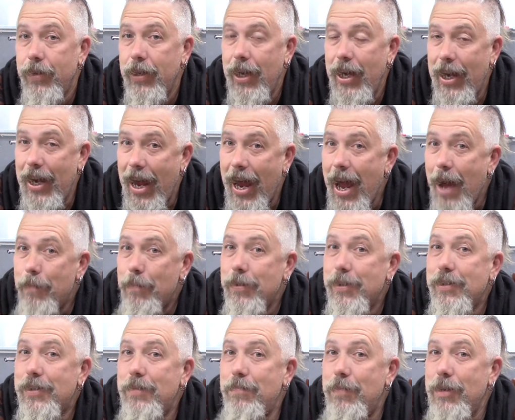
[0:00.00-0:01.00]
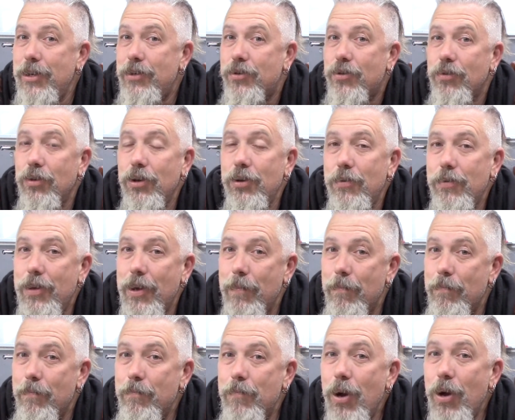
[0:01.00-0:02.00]
It happens to be true that
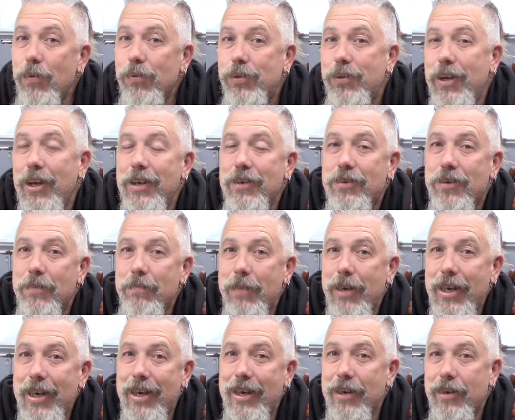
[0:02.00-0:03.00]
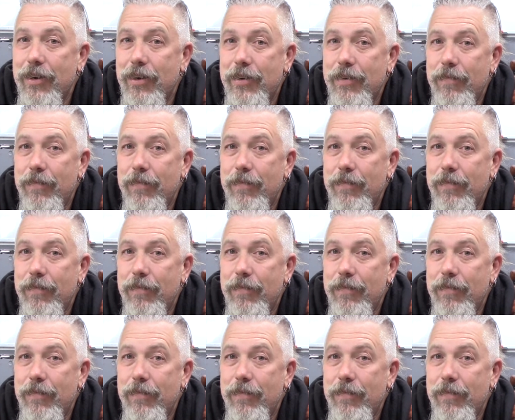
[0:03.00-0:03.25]
most intermediate